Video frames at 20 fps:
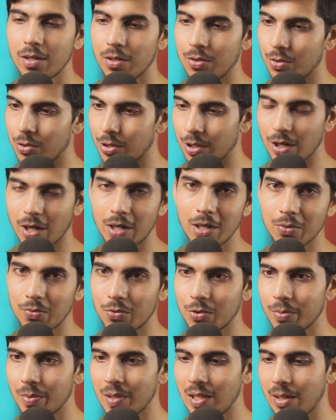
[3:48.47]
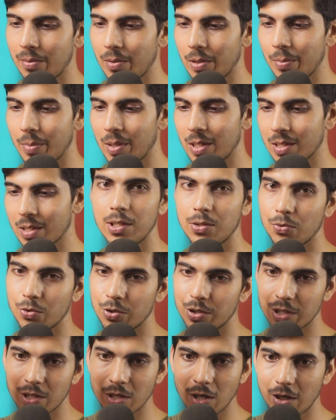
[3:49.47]
Your recording would be leveled, but it
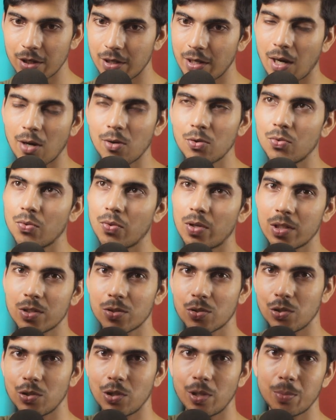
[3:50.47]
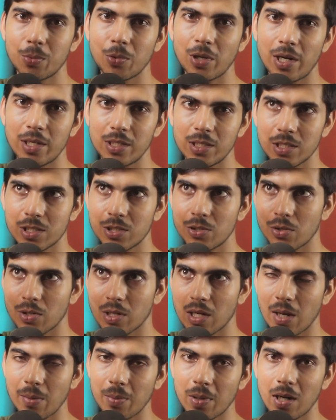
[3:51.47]
would record downwards. So you have to adjust your
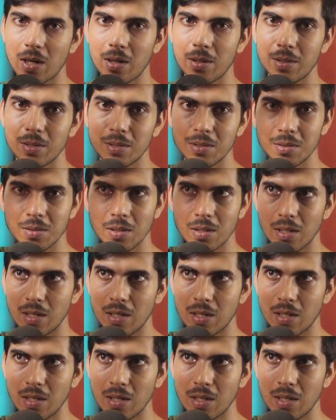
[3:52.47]
camera and